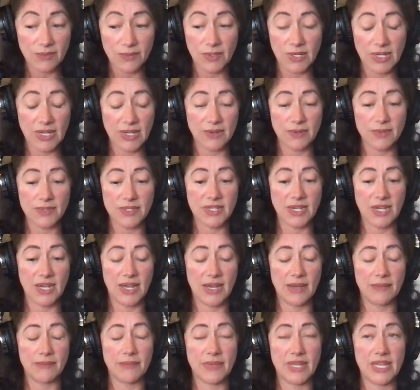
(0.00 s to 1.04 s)
when I was a
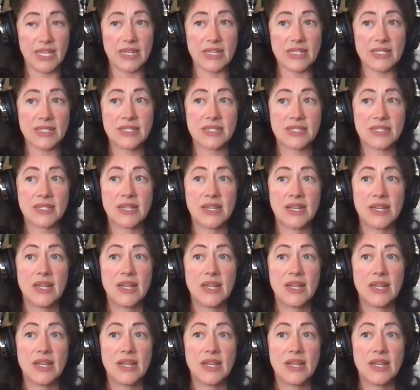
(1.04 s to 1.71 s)
hot mess.